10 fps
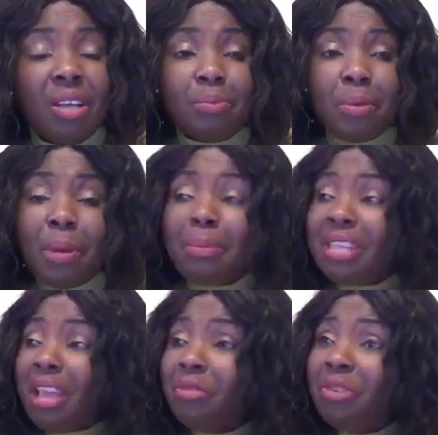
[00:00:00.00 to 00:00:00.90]
Probably
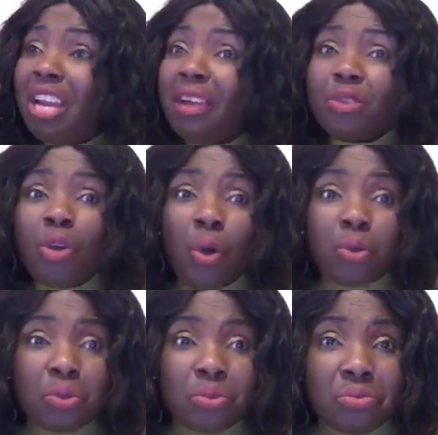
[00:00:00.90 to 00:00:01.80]
they even left God.